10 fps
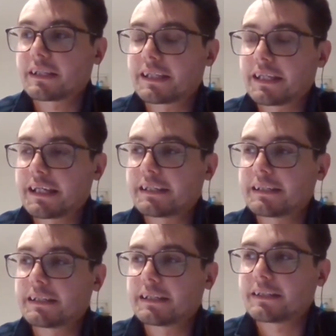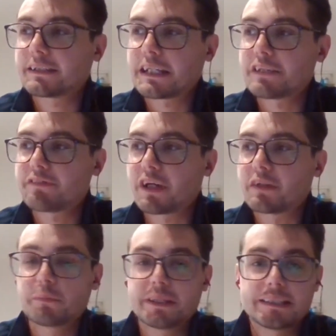again, there's this kind of
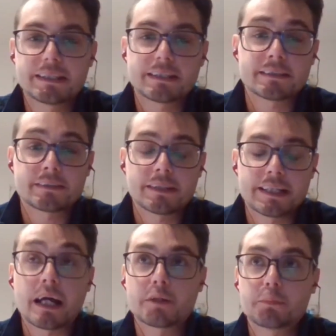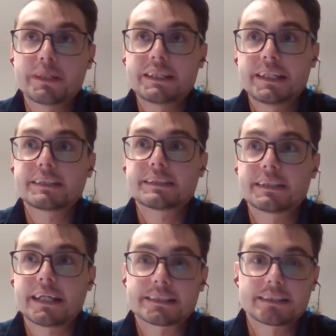
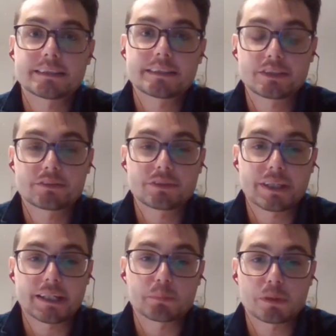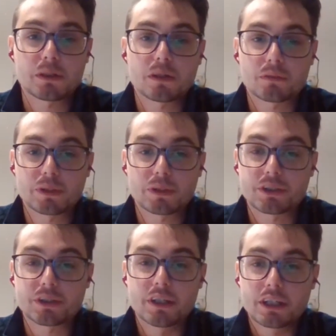unmediated essence to writing a blog where
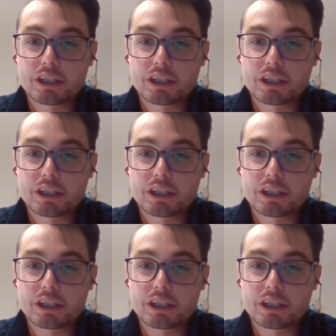you're